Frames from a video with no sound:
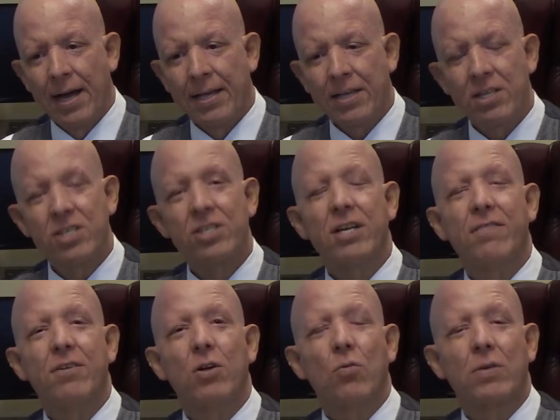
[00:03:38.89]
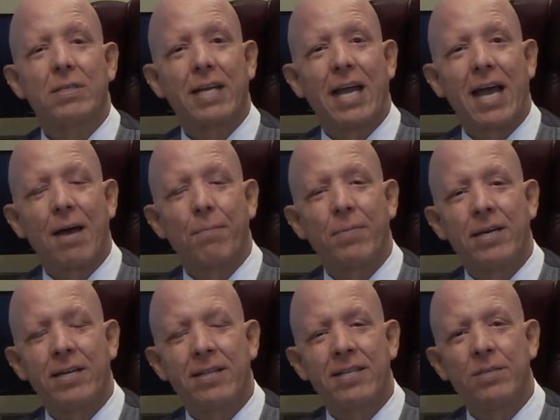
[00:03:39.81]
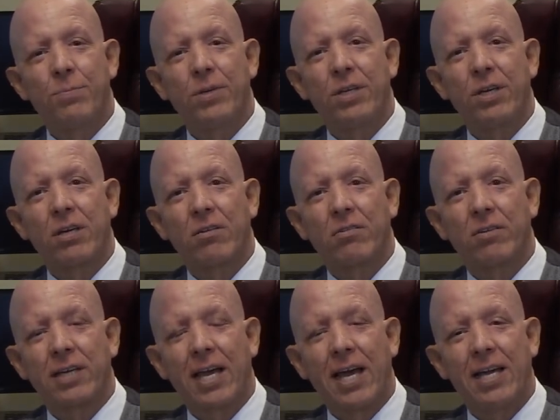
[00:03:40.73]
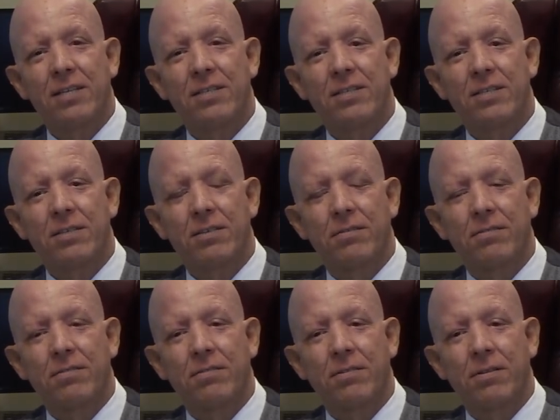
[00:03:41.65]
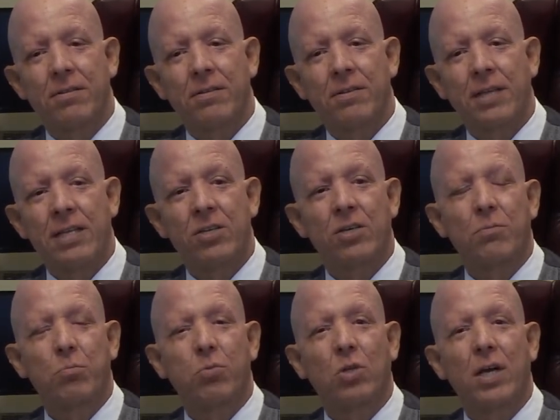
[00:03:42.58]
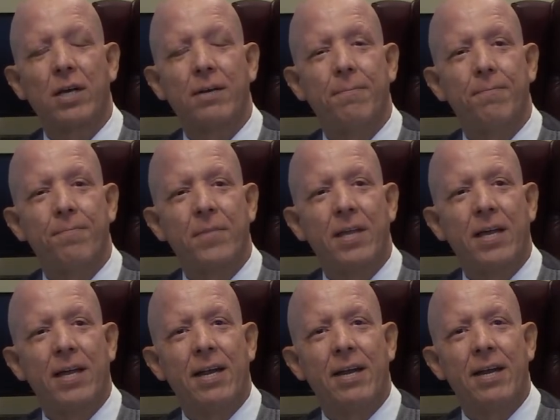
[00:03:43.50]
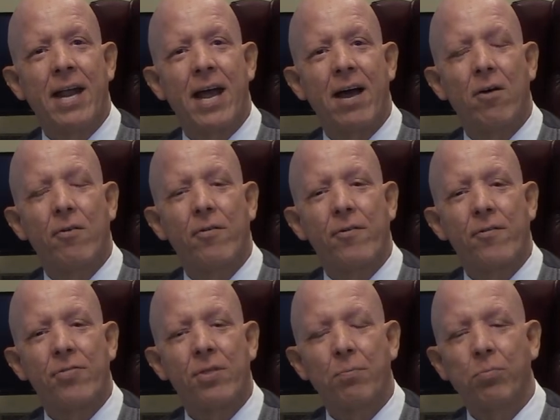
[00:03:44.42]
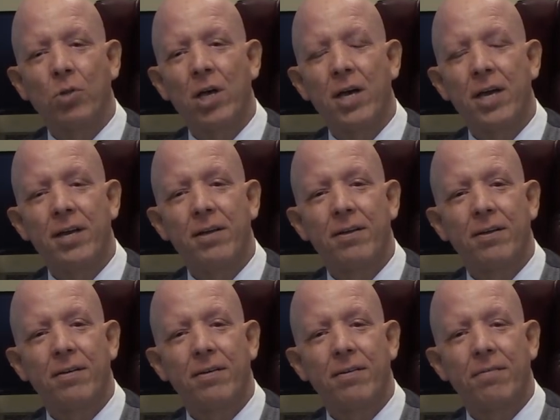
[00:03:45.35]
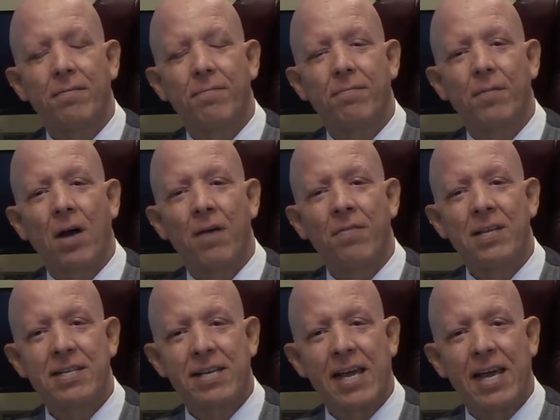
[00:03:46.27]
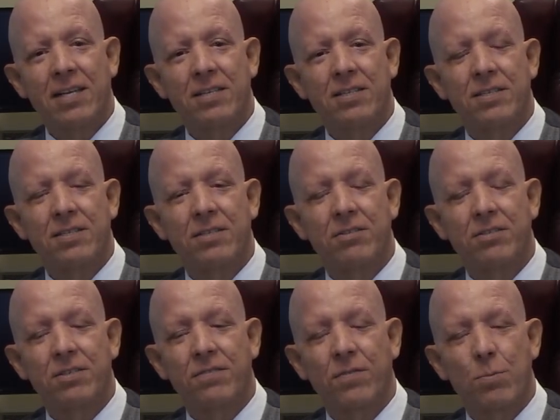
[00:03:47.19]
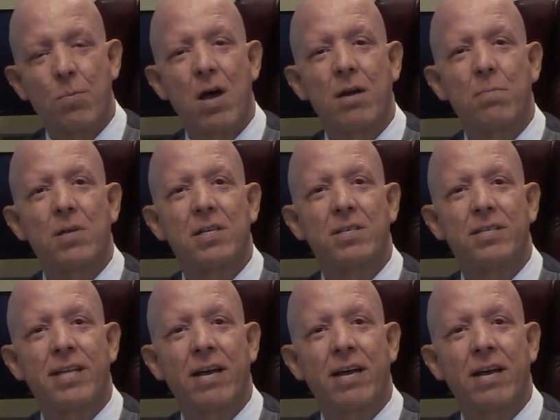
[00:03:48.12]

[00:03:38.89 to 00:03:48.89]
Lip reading: You just never know what's going to happen. In this particular case, they took blood. Now, the blood on this case, there's the phlebotomist.